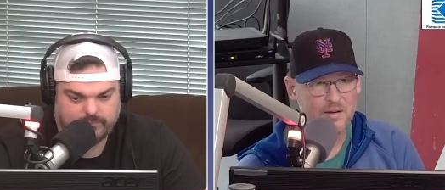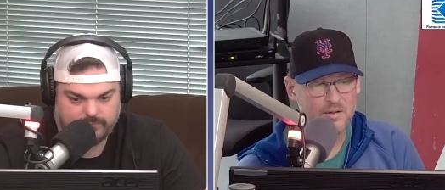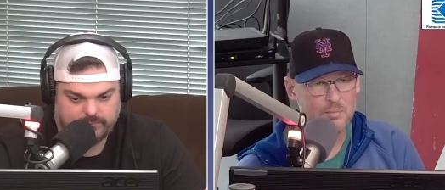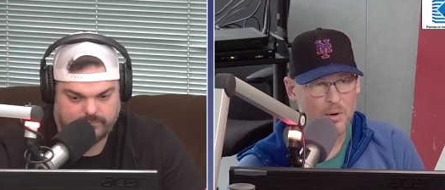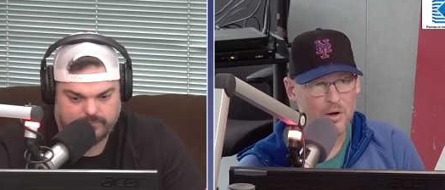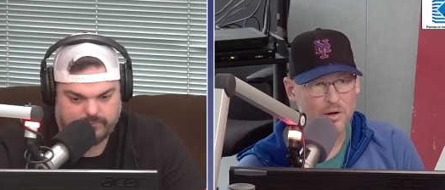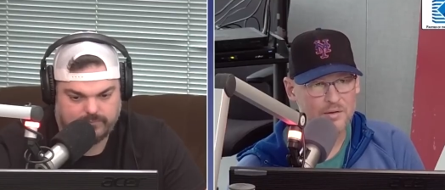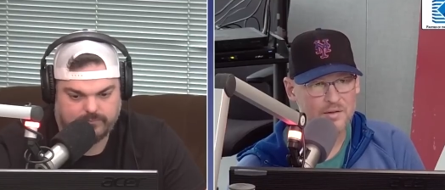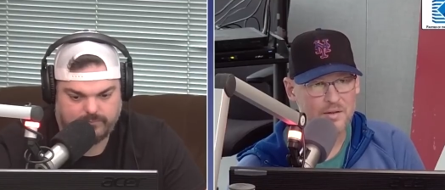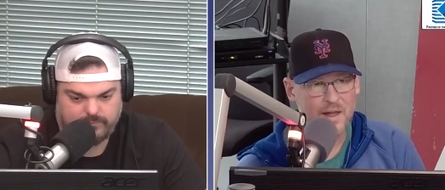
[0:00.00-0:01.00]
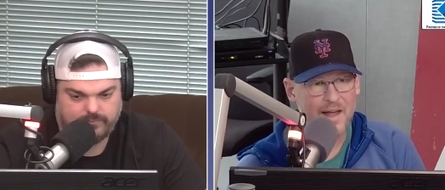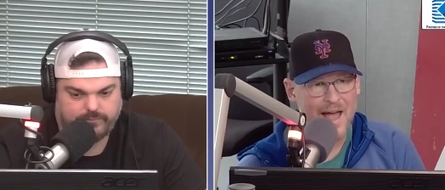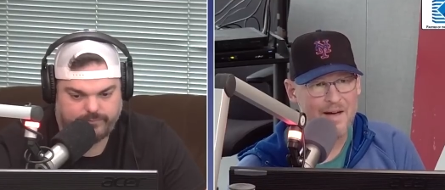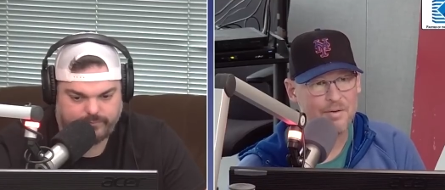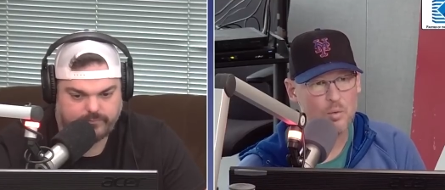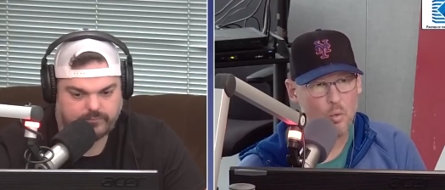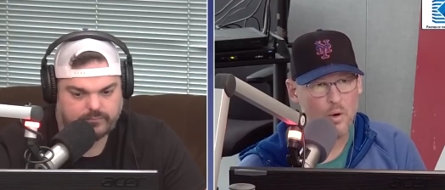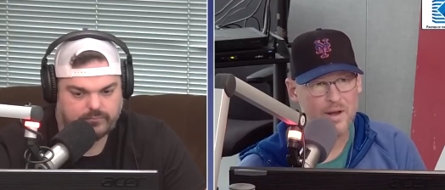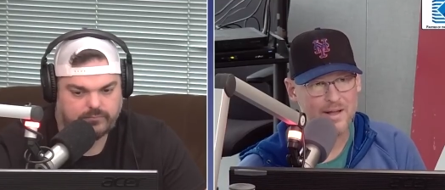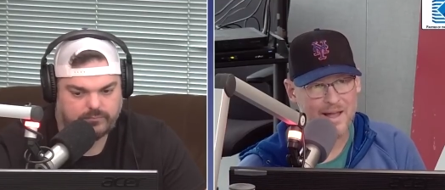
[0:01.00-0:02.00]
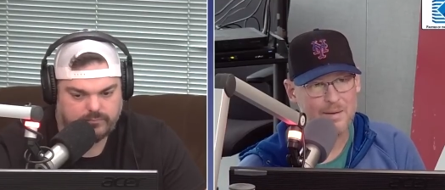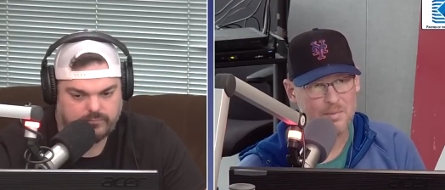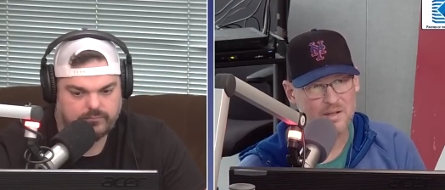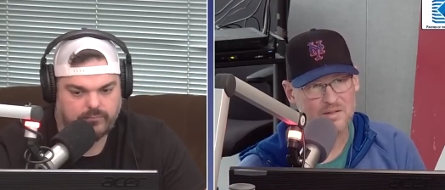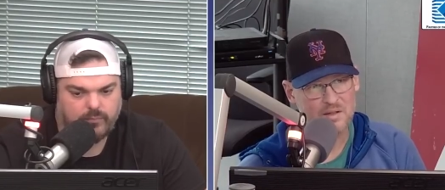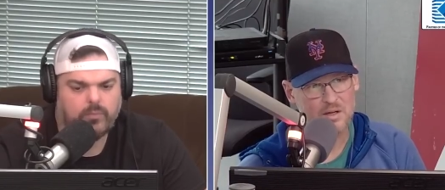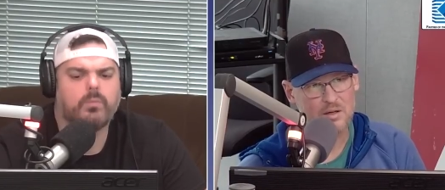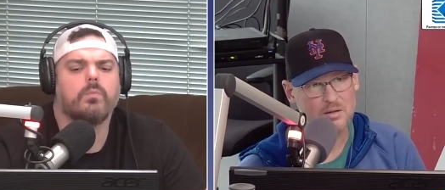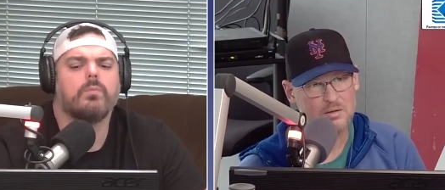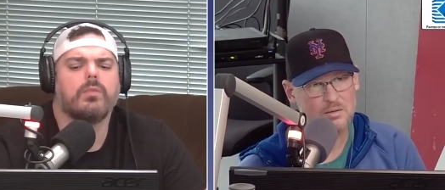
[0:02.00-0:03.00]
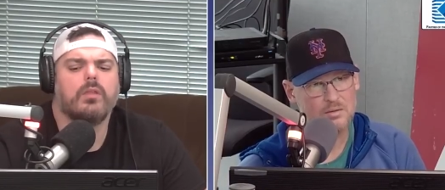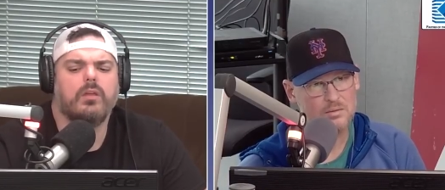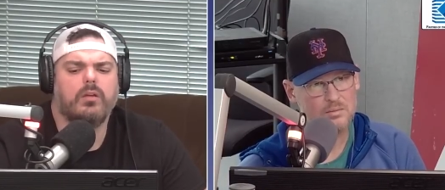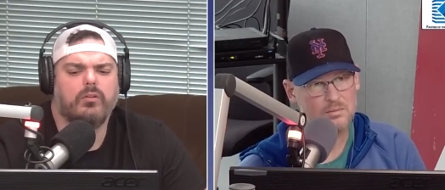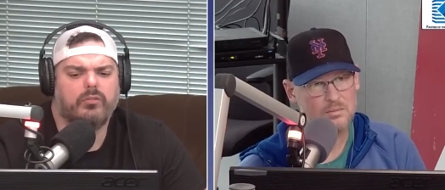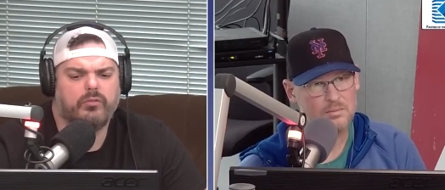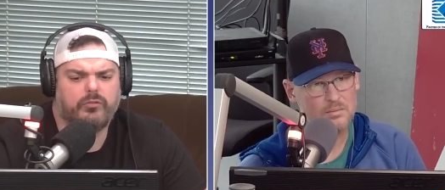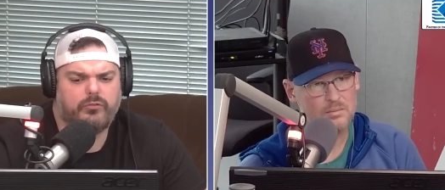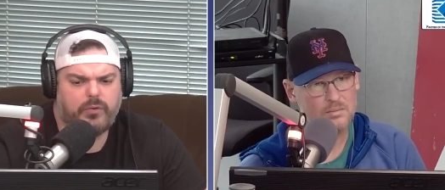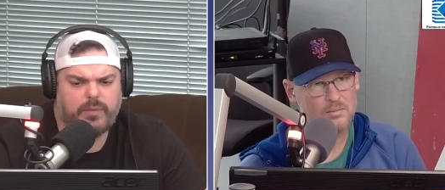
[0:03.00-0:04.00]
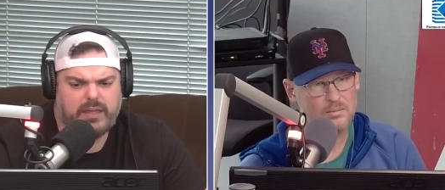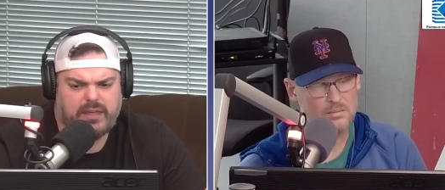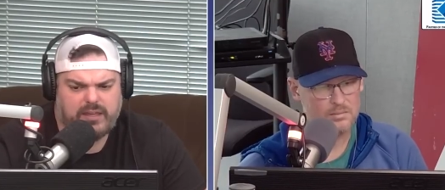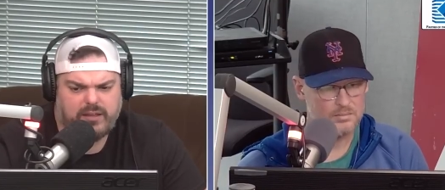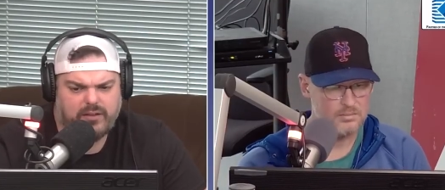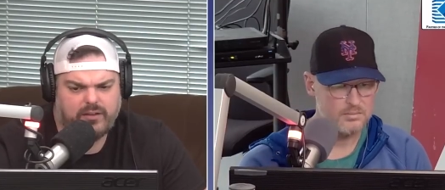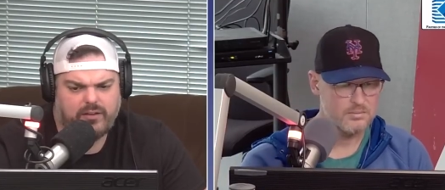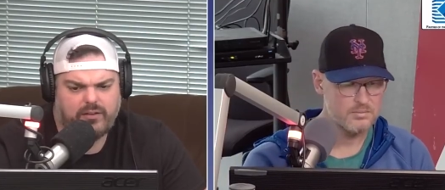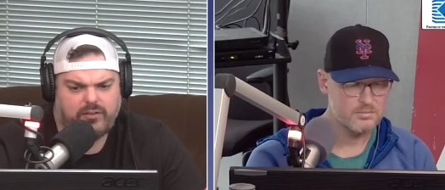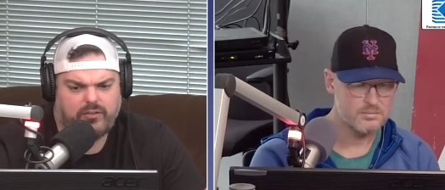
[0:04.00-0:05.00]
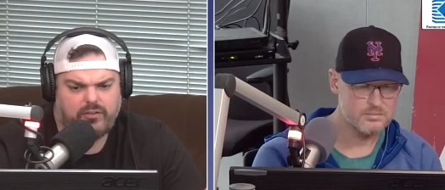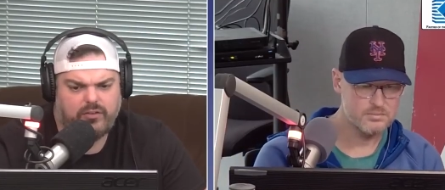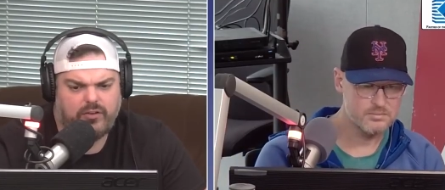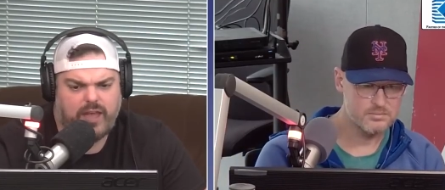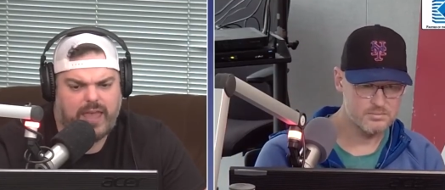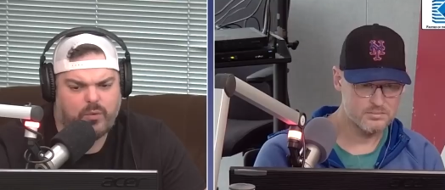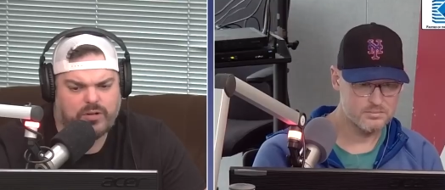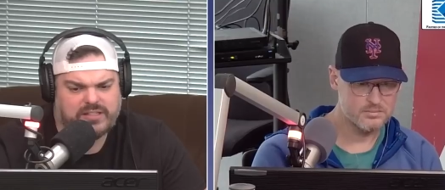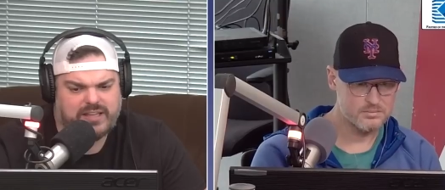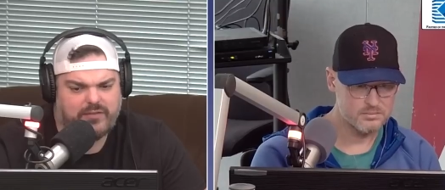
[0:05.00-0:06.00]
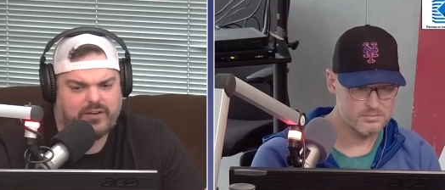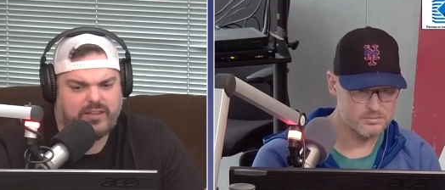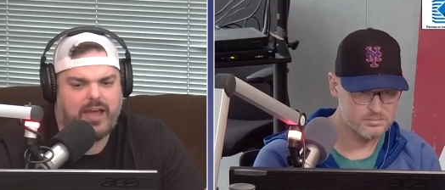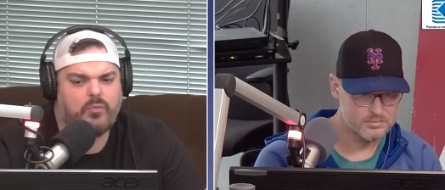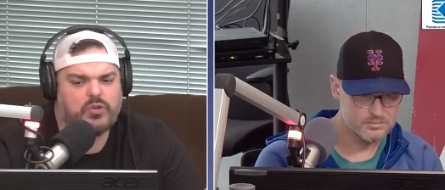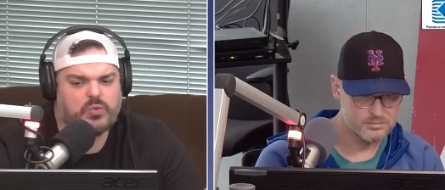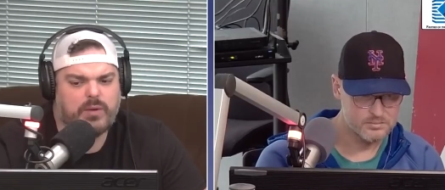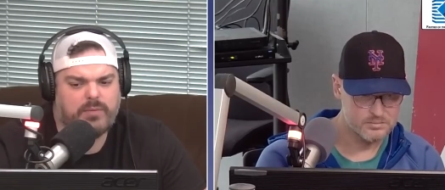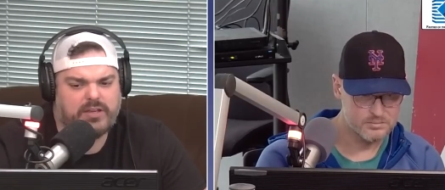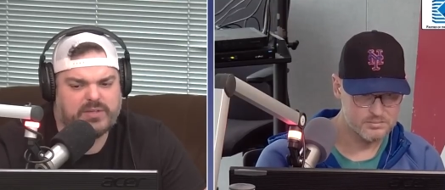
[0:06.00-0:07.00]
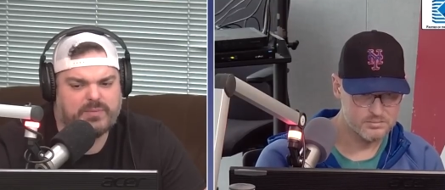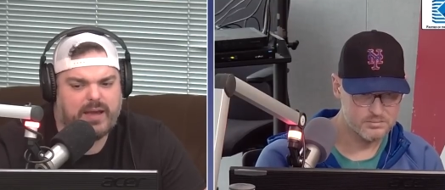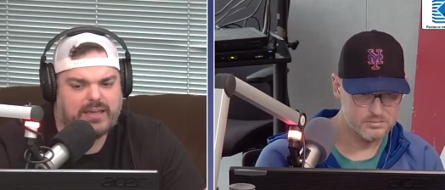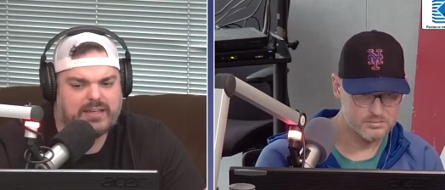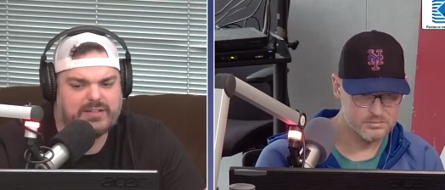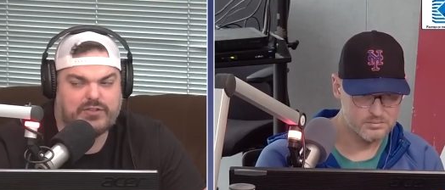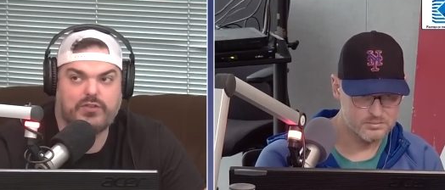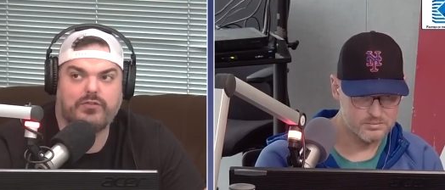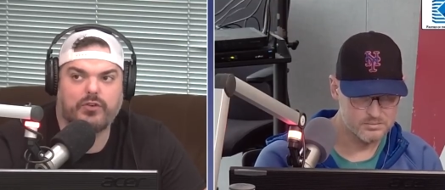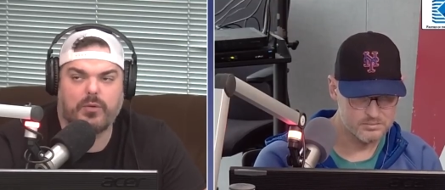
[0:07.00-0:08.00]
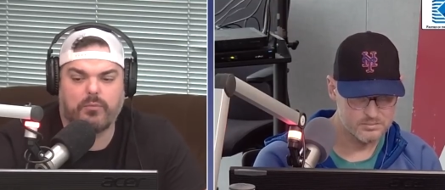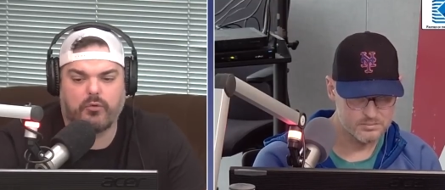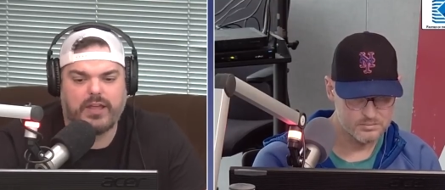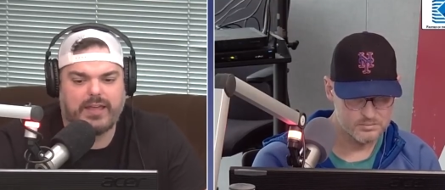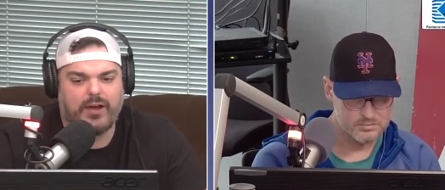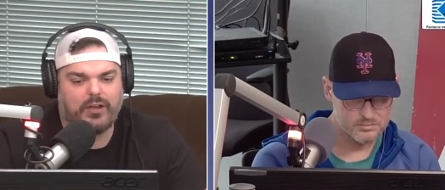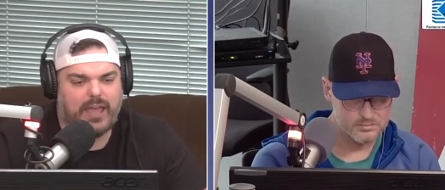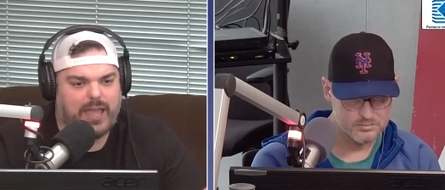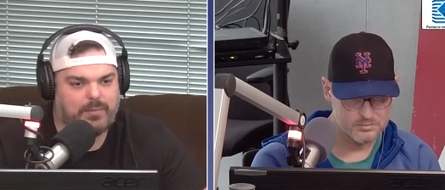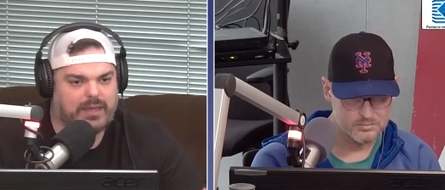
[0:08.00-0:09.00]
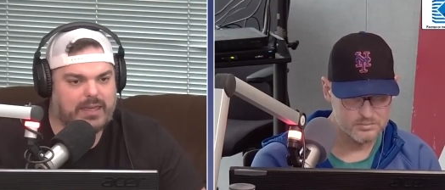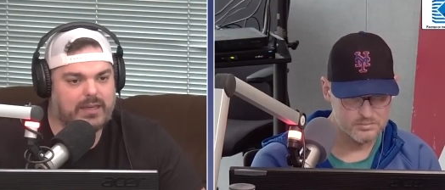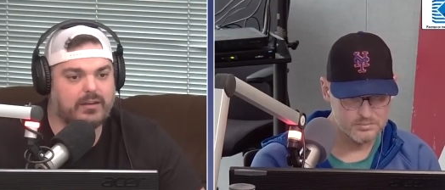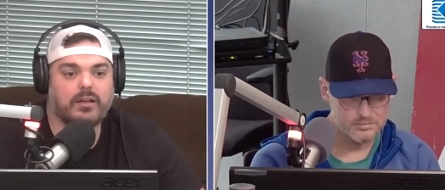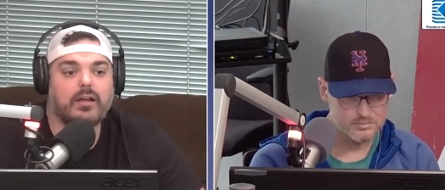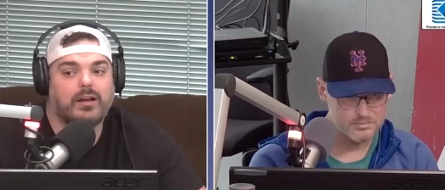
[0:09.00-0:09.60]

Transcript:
Speaker 1: of his balls, they haven't won a game this year.
Speaker 2: From the 817, Cowboys win because Micah is due for a breakout game again.